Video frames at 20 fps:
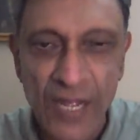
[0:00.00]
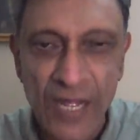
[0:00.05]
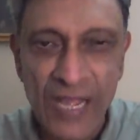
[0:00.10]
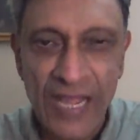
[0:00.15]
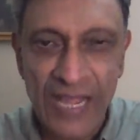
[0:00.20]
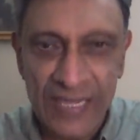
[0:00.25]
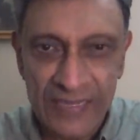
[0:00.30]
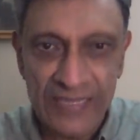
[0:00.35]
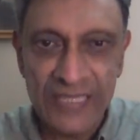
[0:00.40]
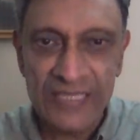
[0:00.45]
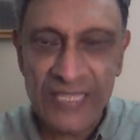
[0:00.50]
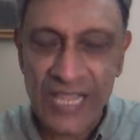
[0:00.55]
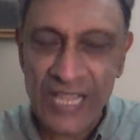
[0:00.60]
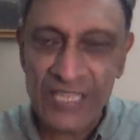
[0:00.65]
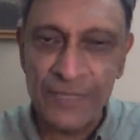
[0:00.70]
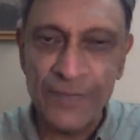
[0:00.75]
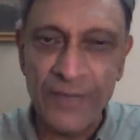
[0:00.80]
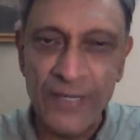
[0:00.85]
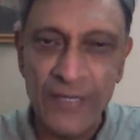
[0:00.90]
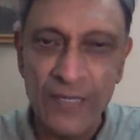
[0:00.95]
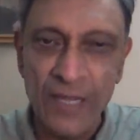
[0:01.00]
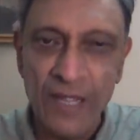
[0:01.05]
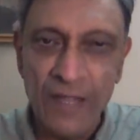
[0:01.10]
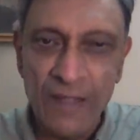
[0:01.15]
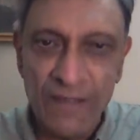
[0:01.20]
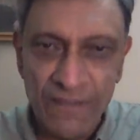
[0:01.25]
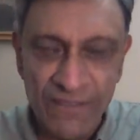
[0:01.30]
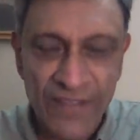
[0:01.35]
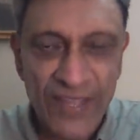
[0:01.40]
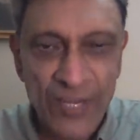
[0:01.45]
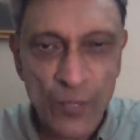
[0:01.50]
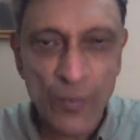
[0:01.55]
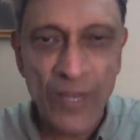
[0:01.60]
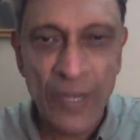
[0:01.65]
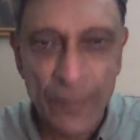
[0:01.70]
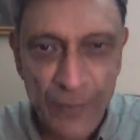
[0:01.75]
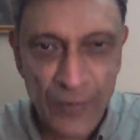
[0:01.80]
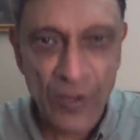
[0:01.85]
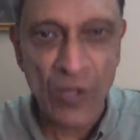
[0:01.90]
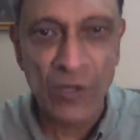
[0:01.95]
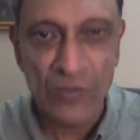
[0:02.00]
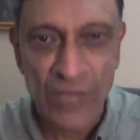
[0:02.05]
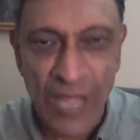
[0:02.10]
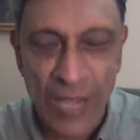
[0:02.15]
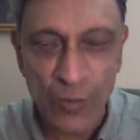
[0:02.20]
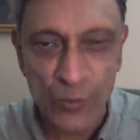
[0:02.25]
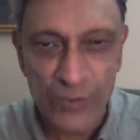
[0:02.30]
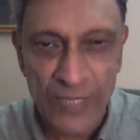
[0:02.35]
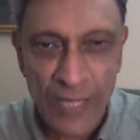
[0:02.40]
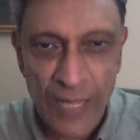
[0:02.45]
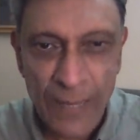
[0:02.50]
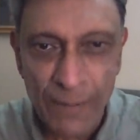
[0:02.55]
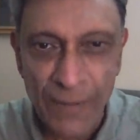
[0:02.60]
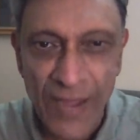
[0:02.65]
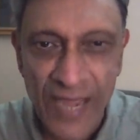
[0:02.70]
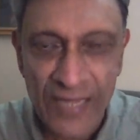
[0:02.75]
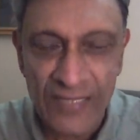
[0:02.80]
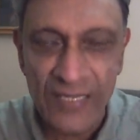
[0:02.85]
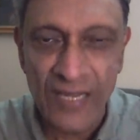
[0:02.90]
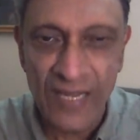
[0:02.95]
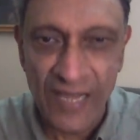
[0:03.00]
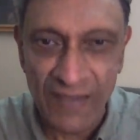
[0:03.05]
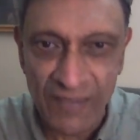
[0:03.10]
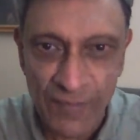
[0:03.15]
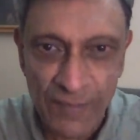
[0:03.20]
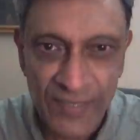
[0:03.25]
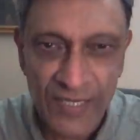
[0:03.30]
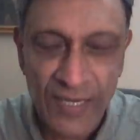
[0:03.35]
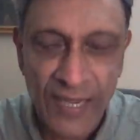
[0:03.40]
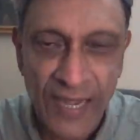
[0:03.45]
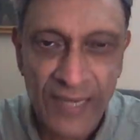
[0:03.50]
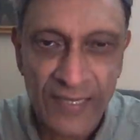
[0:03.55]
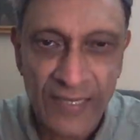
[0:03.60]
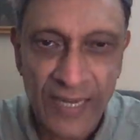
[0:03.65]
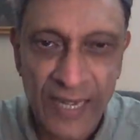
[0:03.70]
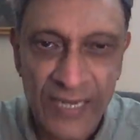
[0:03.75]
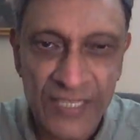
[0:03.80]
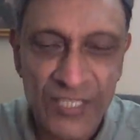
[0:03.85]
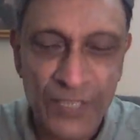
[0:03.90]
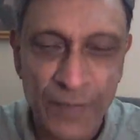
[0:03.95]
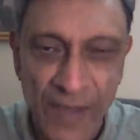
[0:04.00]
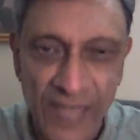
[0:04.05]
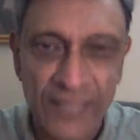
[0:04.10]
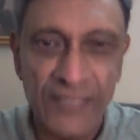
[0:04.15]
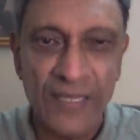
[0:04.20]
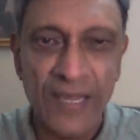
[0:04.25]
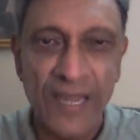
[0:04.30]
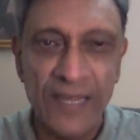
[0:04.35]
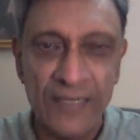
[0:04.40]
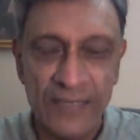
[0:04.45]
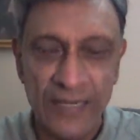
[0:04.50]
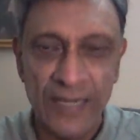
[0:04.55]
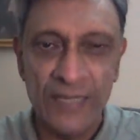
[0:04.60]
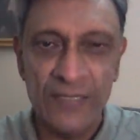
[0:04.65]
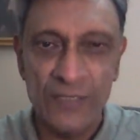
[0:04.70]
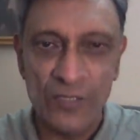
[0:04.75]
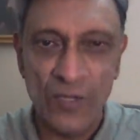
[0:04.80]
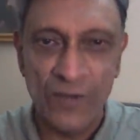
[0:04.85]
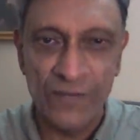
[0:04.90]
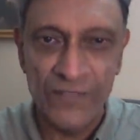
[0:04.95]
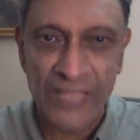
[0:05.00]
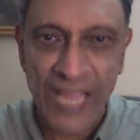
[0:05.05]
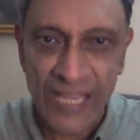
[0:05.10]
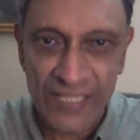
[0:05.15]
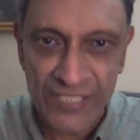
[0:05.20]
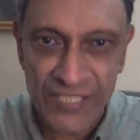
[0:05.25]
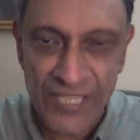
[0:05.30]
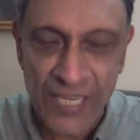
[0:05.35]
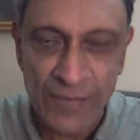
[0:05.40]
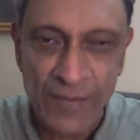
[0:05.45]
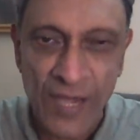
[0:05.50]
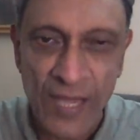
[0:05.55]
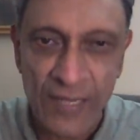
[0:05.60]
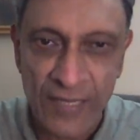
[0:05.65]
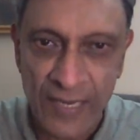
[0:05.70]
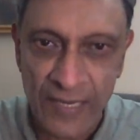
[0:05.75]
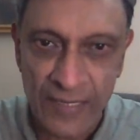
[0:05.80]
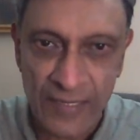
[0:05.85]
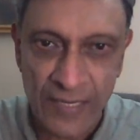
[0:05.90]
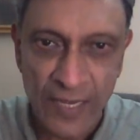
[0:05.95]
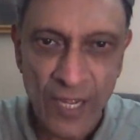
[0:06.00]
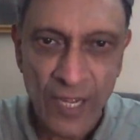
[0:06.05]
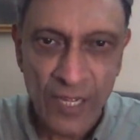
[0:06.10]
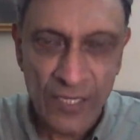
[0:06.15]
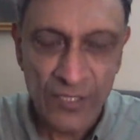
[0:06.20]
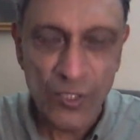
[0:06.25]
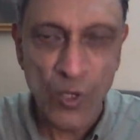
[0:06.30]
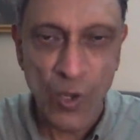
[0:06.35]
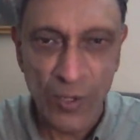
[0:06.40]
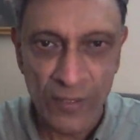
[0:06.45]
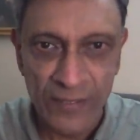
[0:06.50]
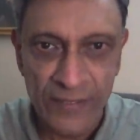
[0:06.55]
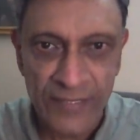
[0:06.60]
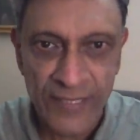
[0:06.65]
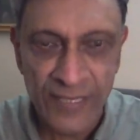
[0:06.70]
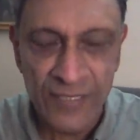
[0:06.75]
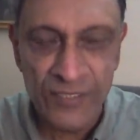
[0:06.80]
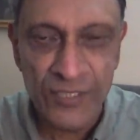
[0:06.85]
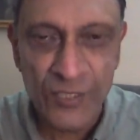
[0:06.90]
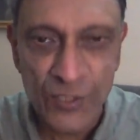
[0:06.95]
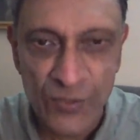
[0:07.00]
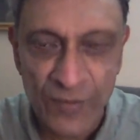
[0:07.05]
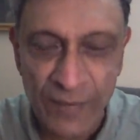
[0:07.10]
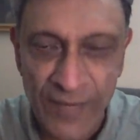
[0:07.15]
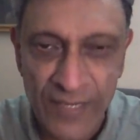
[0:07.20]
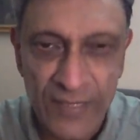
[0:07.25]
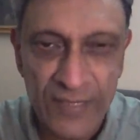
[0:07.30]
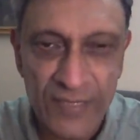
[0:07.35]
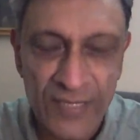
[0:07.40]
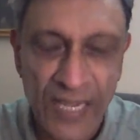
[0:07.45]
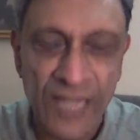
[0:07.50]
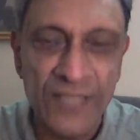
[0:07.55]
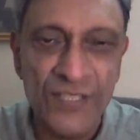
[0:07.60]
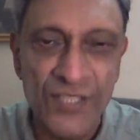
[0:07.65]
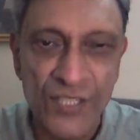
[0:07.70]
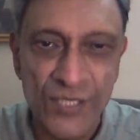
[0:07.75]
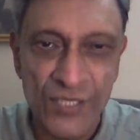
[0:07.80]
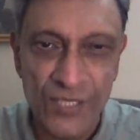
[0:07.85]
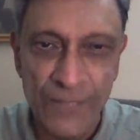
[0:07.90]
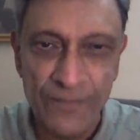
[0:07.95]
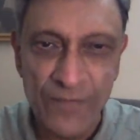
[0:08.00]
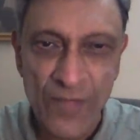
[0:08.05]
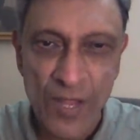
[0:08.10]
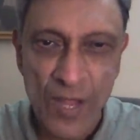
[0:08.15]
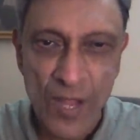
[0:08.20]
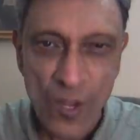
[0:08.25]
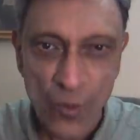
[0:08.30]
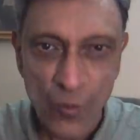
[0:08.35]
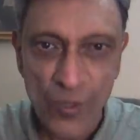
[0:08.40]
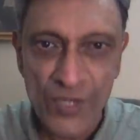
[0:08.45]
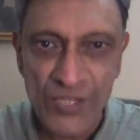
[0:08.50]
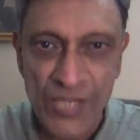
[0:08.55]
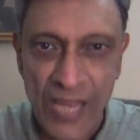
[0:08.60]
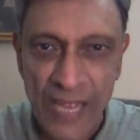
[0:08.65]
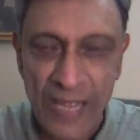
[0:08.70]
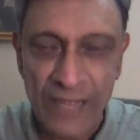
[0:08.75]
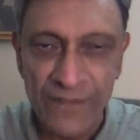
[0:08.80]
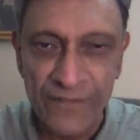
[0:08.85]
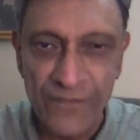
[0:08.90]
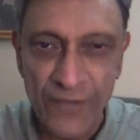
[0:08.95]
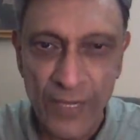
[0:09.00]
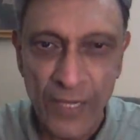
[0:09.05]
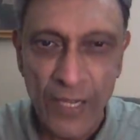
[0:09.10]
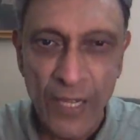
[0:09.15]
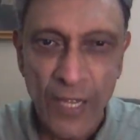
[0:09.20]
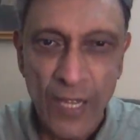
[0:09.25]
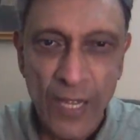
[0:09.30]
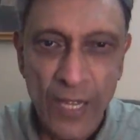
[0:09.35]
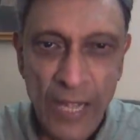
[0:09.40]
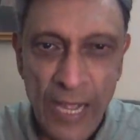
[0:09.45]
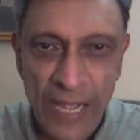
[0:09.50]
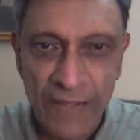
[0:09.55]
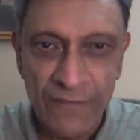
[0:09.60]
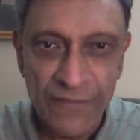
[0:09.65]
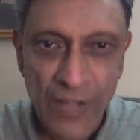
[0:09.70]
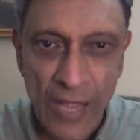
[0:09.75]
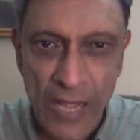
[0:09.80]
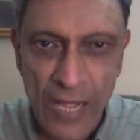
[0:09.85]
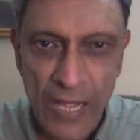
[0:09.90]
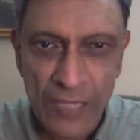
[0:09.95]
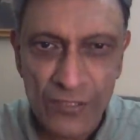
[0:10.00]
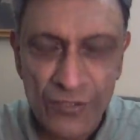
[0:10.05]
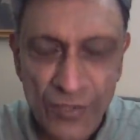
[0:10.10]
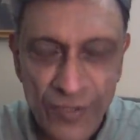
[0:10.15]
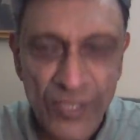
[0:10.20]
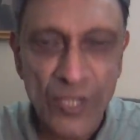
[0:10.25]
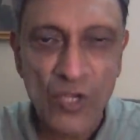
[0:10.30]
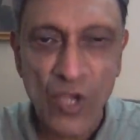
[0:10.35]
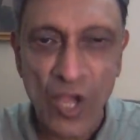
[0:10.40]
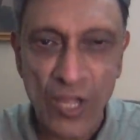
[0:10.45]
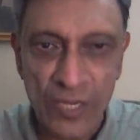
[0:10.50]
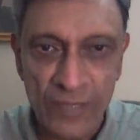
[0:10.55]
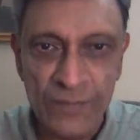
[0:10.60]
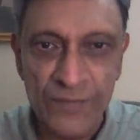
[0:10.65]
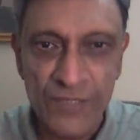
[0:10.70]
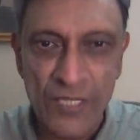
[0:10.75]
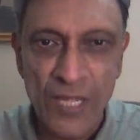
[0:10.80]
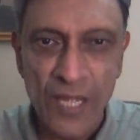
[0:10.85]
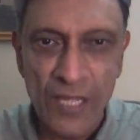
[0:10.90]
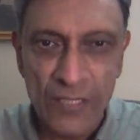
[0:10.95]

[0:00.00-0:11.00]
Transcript: And this has been very well brought out by the government guidelines, by the guidelines of the ICMR and the All India Institute of Medical Sciences, which have three columns.